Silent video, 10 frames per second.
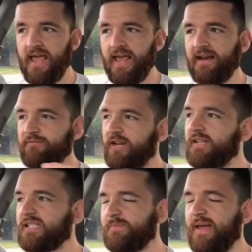And I've
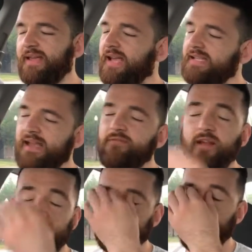done this math, guys. I've
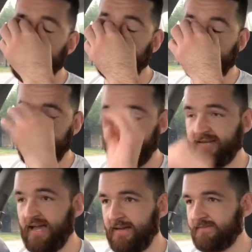done this math so many
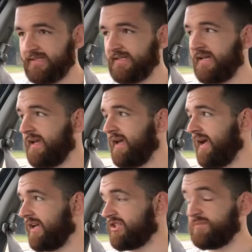times.
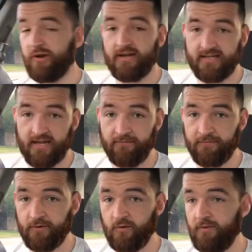I'll just break it down
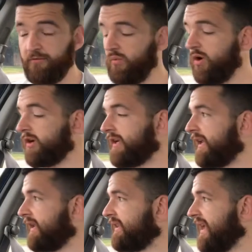for you. If you're
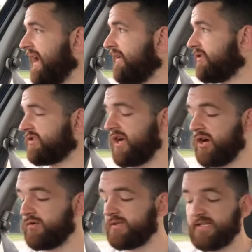working, there's
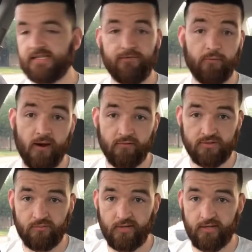164
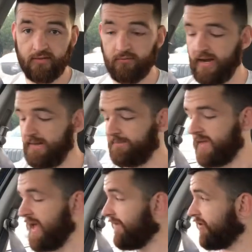hours a week, right?
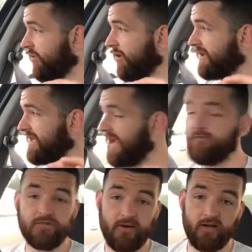If you're working, the
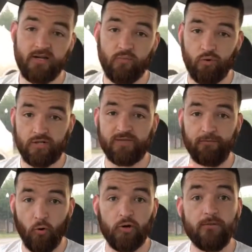average American works
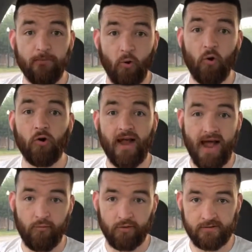44
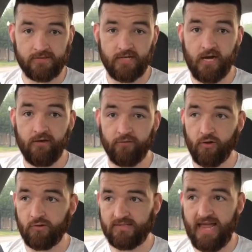hours of
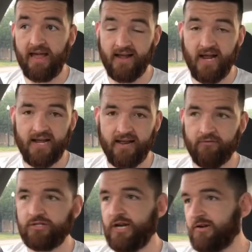those. On
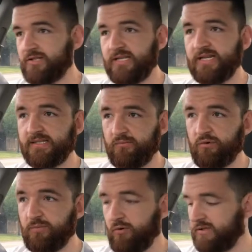average, I understand some
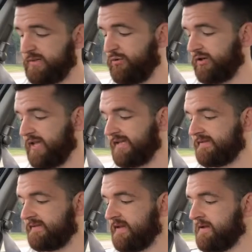work more, some work less.